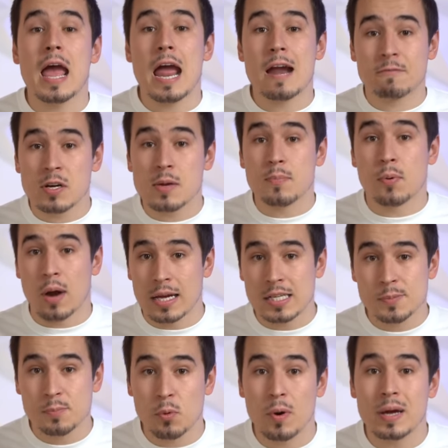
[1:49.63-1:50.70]
every
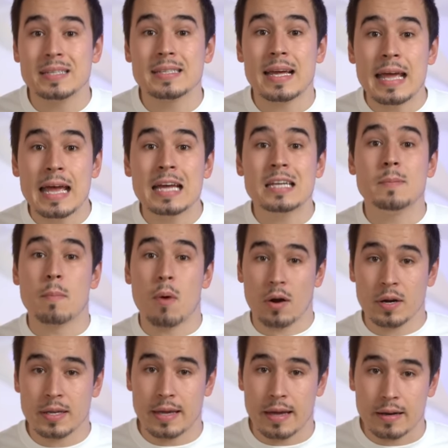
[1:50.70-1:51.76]
price point and
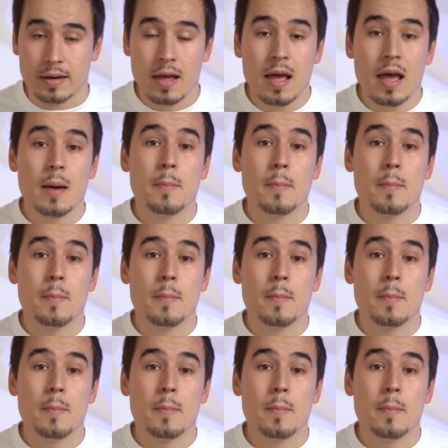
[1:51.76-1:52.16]
market,